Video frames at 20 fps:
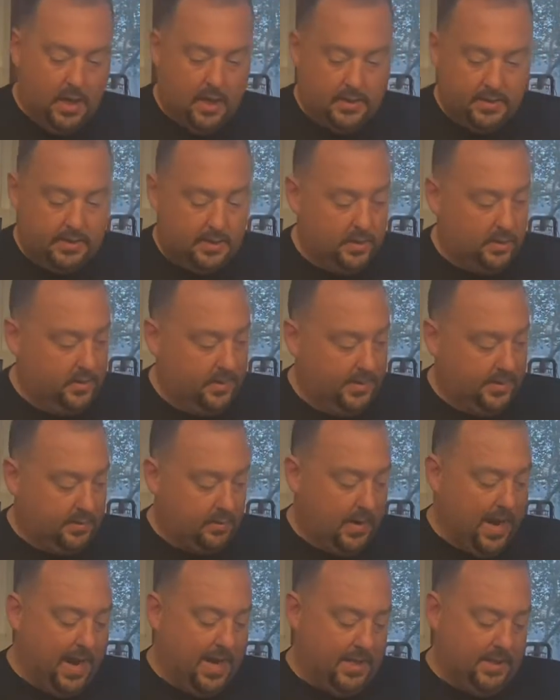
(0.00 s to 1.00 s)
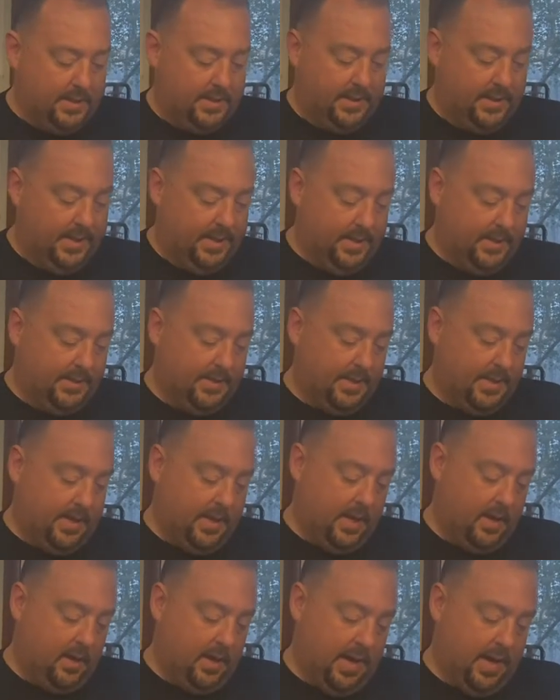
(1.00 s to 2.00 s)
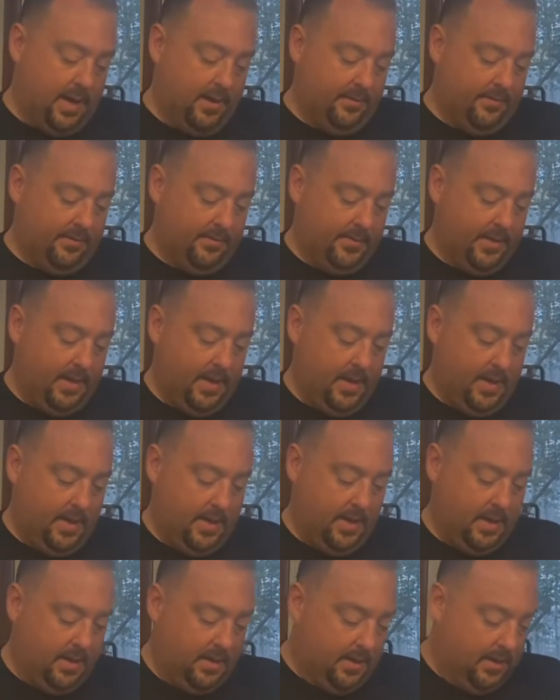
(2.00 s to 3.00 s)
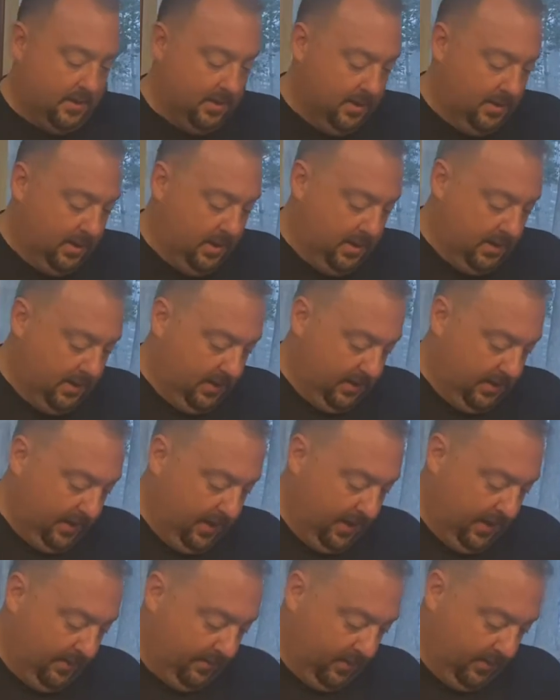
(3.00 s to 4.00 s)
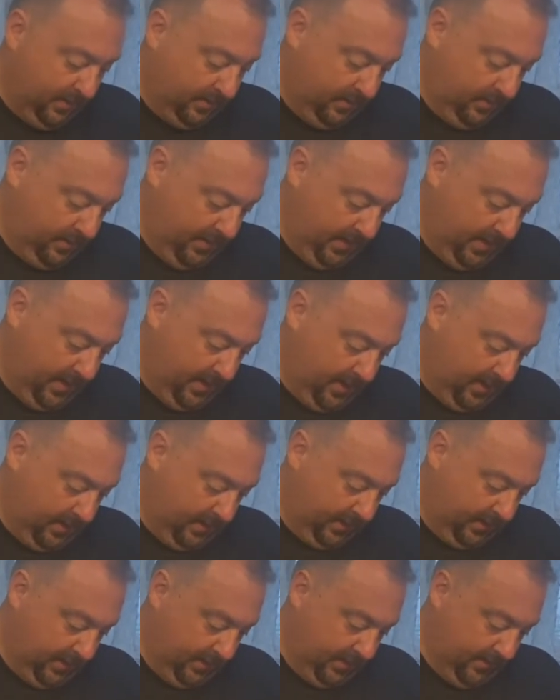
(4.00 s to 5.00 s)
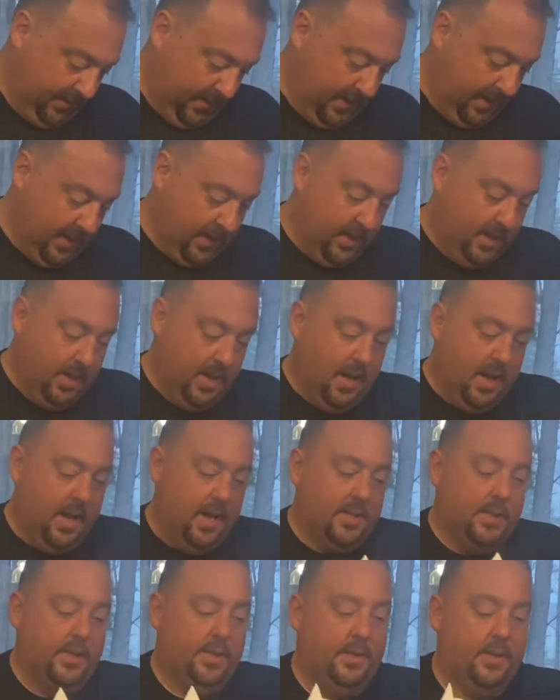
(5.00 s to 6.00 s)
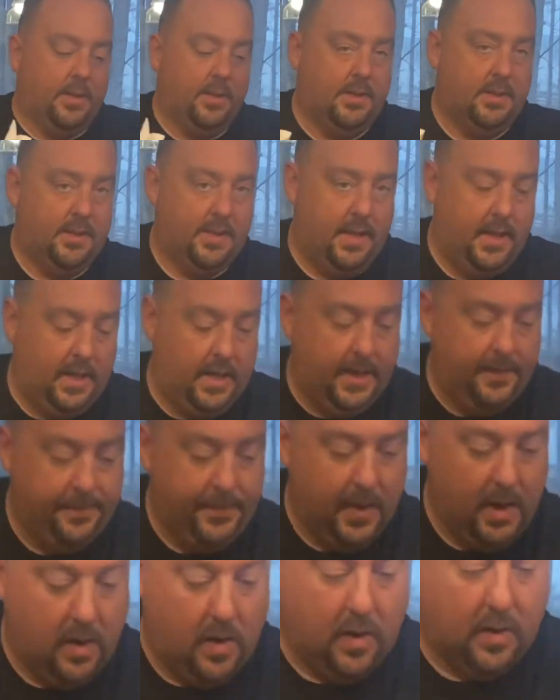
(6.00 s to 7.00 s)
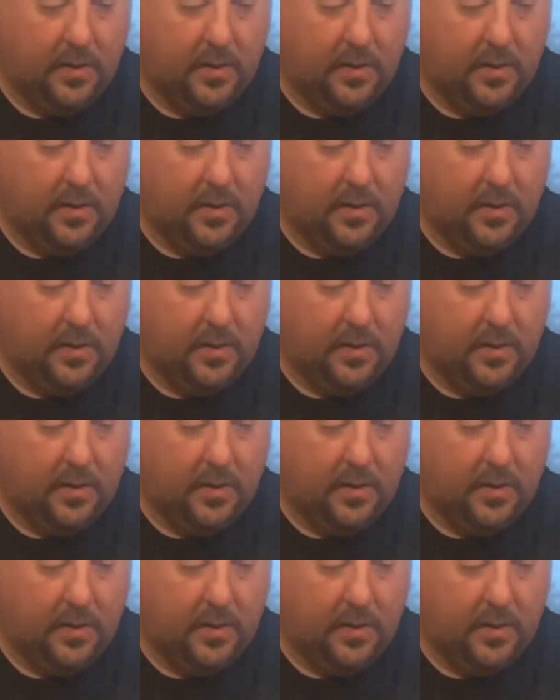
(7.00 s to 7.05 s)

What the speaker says: So these radish seeds, and I'll have the camera zoom in here in just a minute, as you can see, are